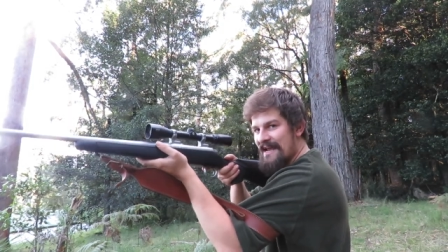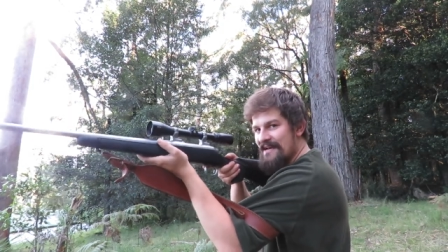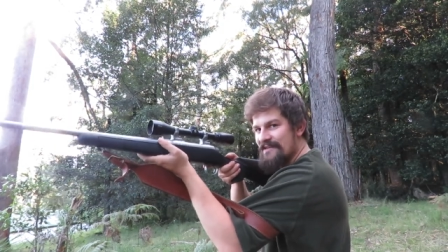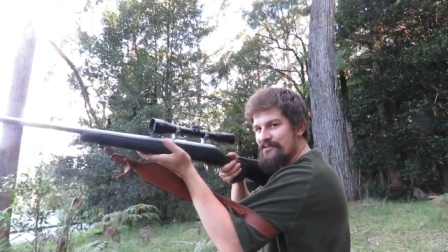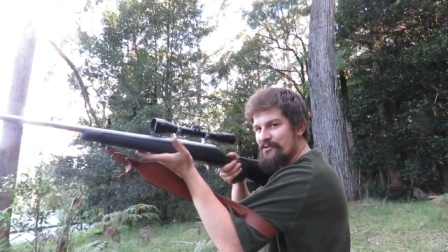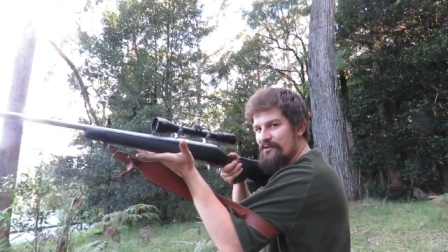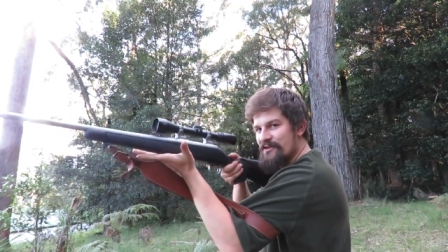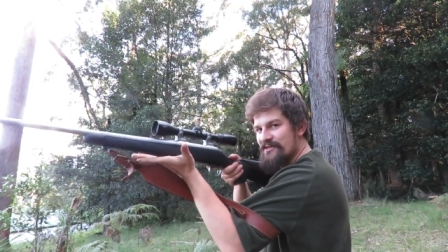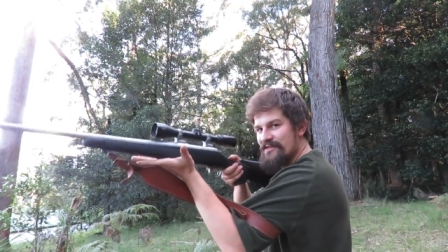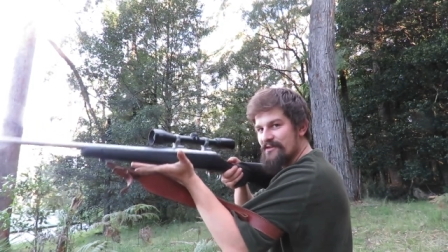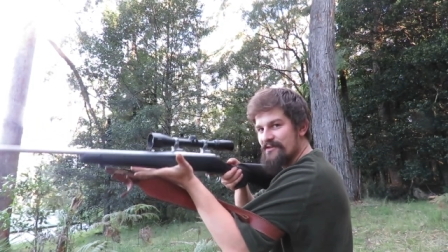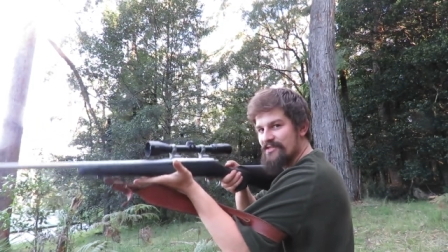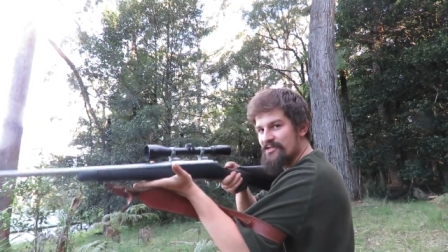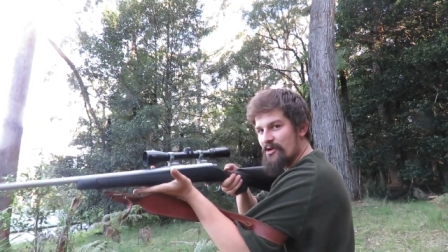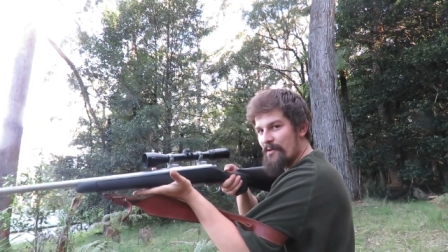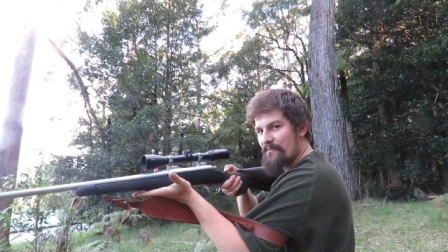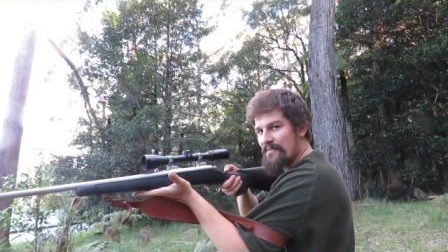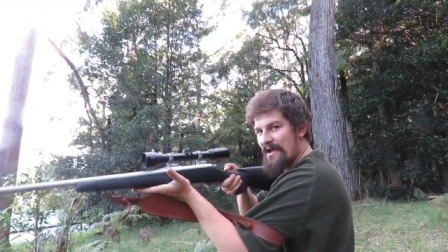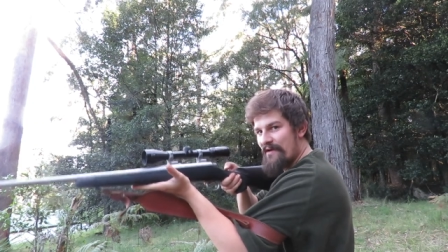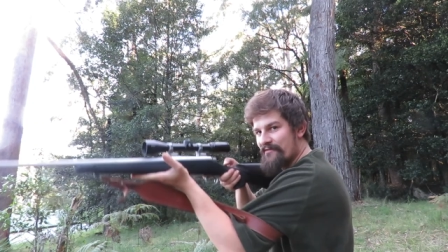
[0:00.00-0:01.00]
As soon as you
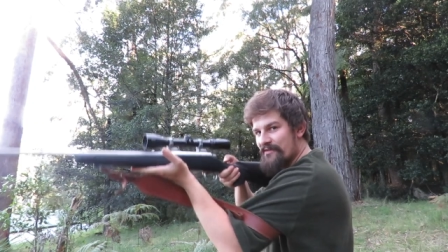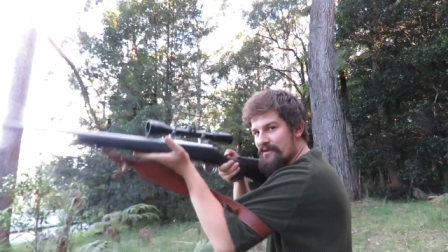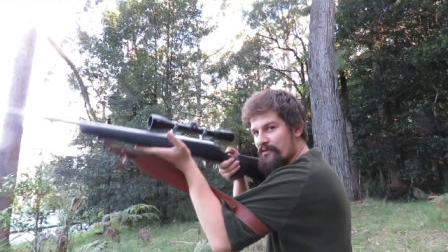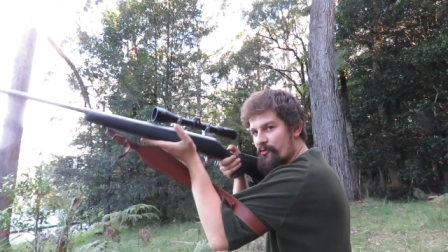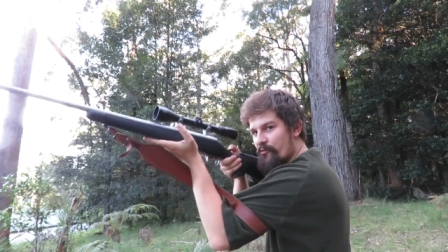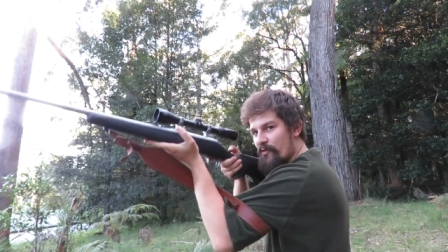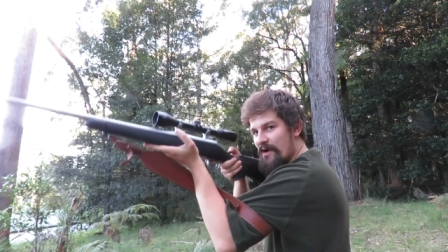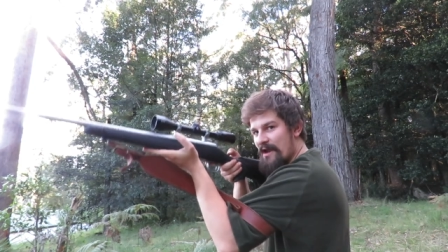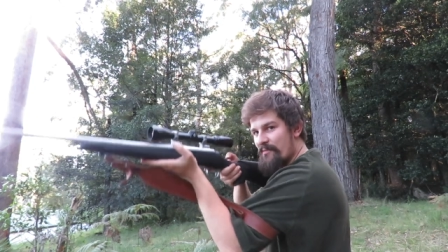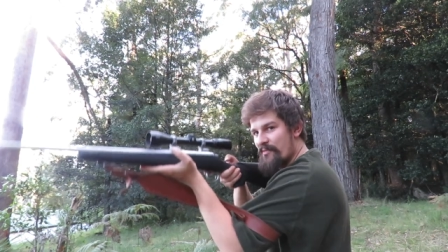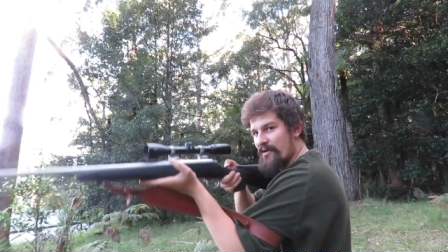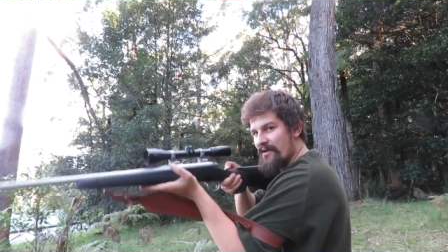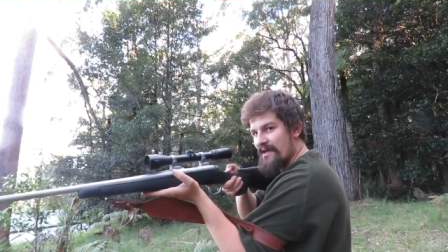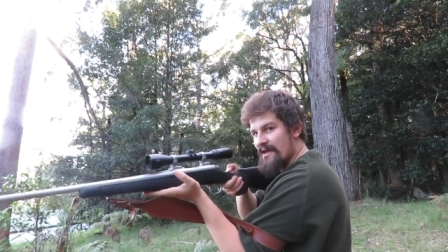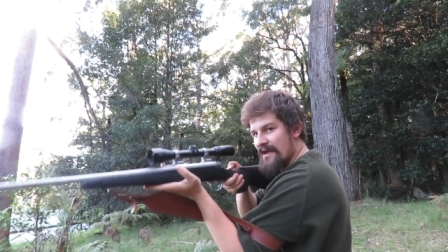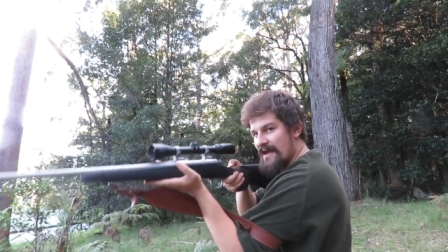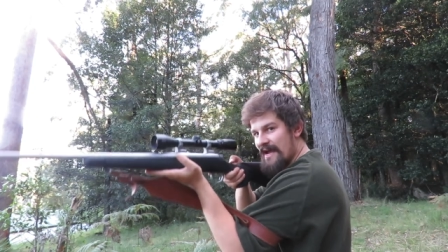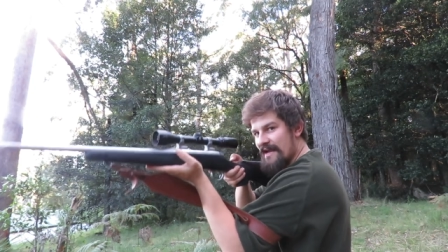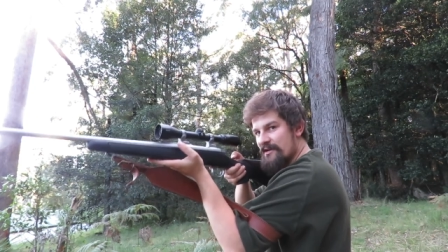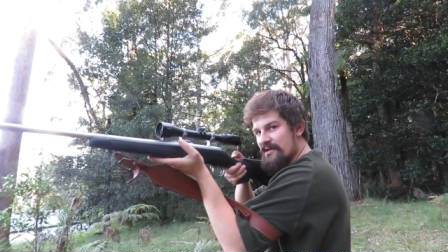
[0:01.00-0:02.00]
stop having to grip,
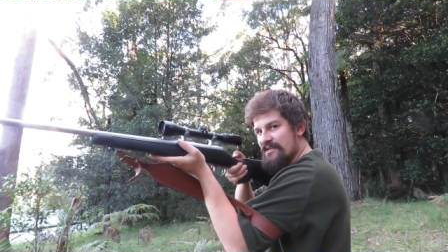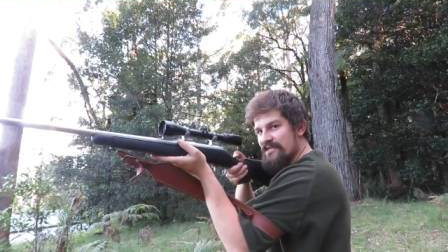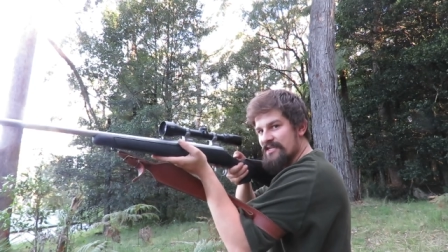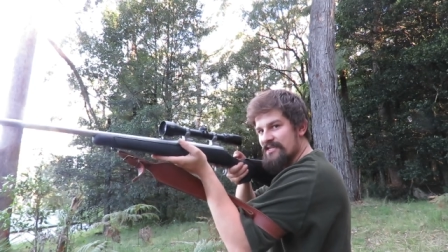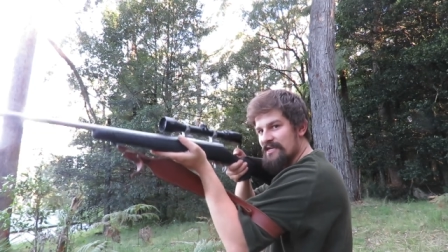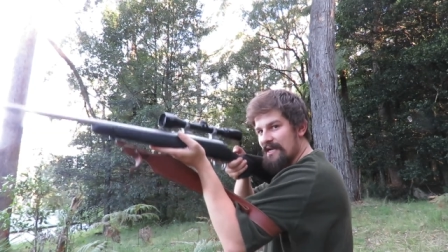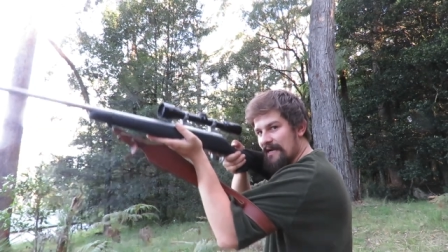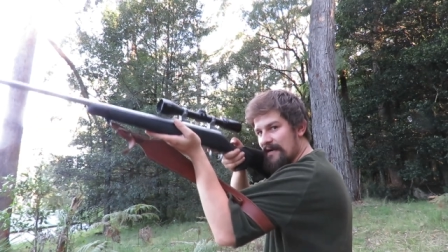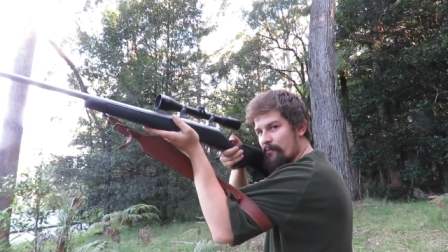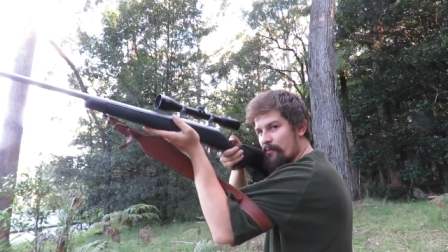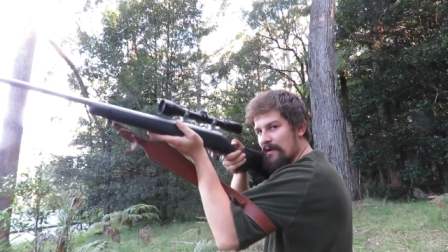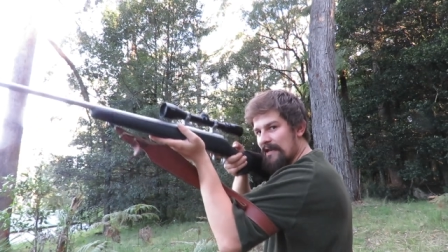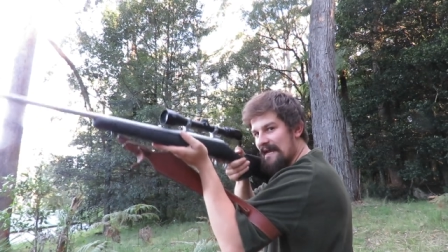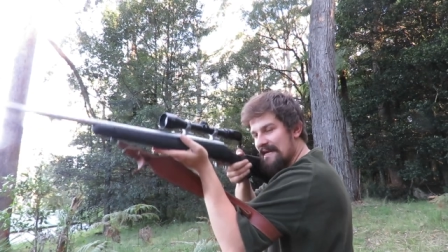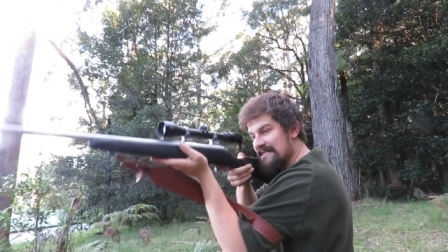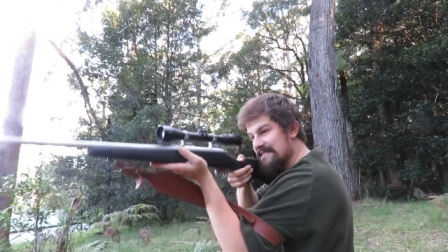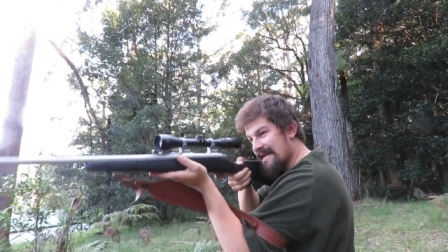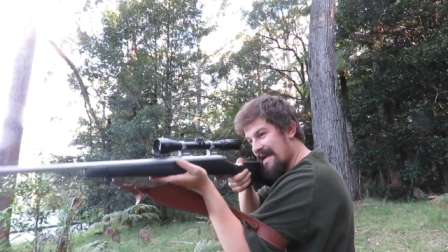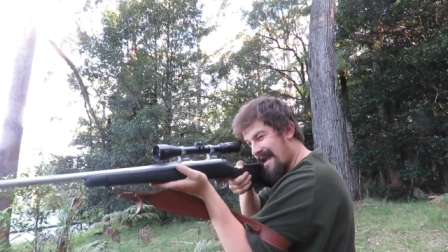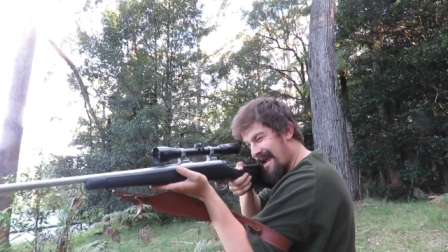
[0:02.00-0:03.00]
and you can just like
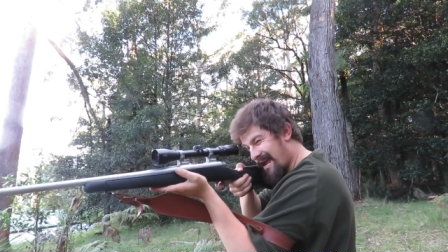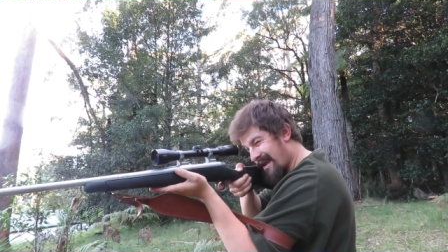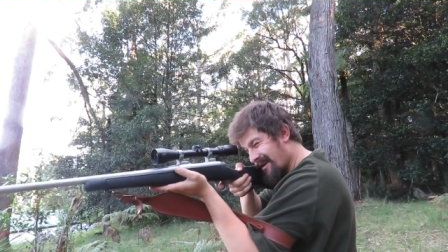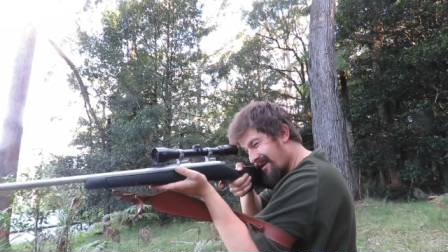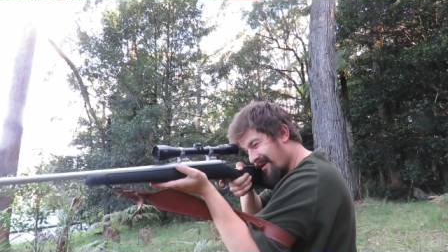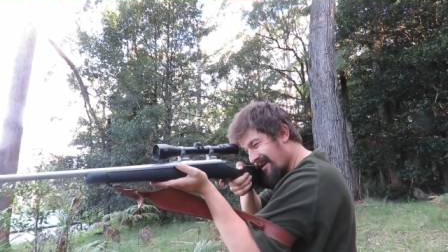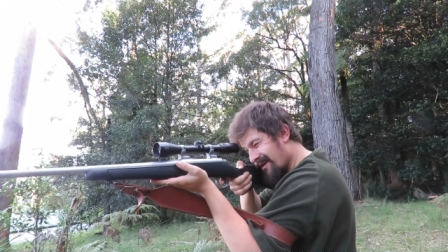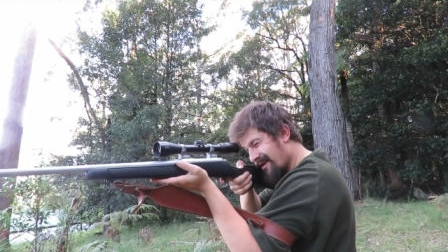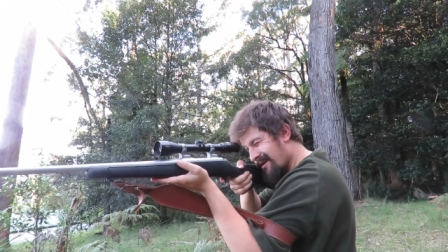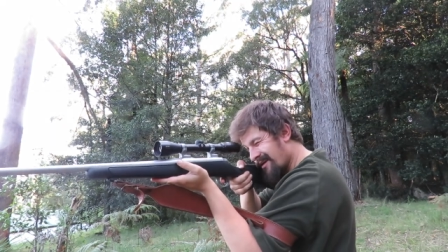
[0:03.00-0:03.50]
relax your hand,